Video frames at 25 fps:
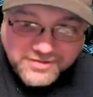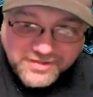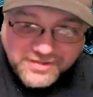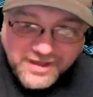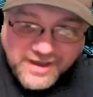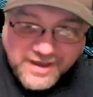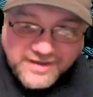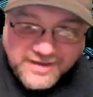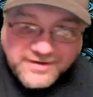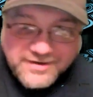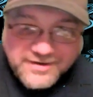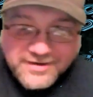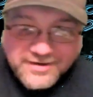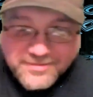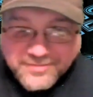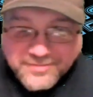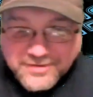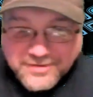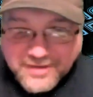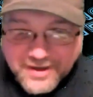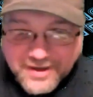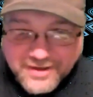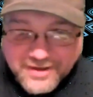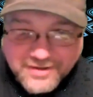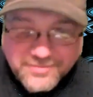started it, but
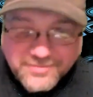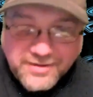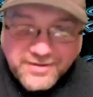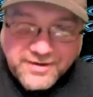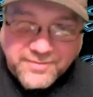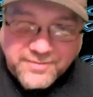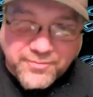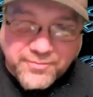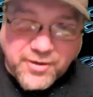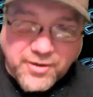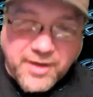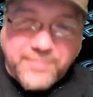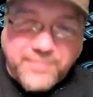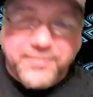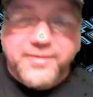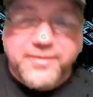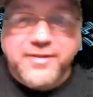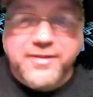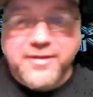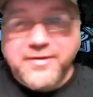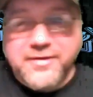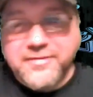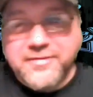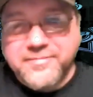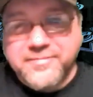yeah, he made it
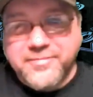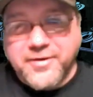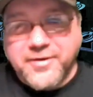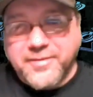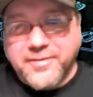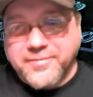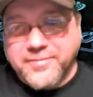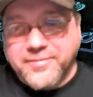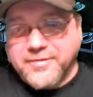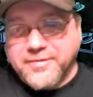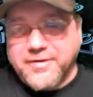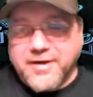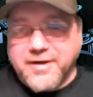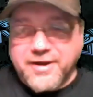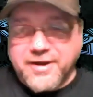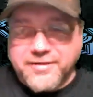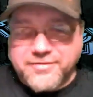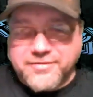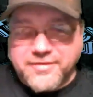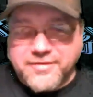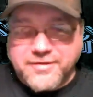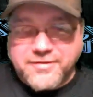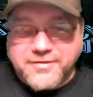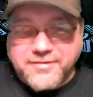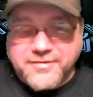popular,
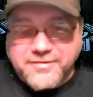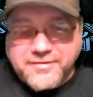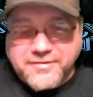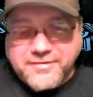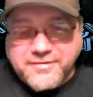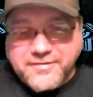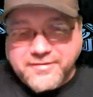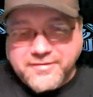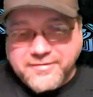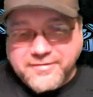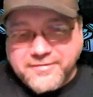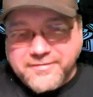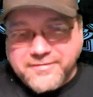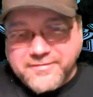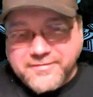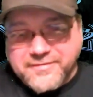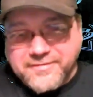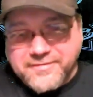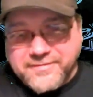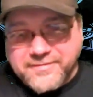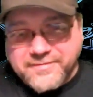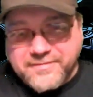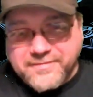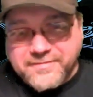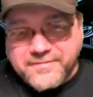popularized it.
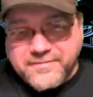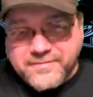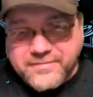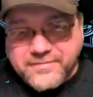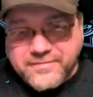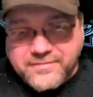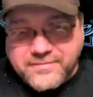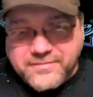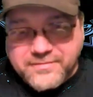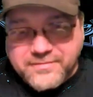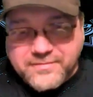Cornette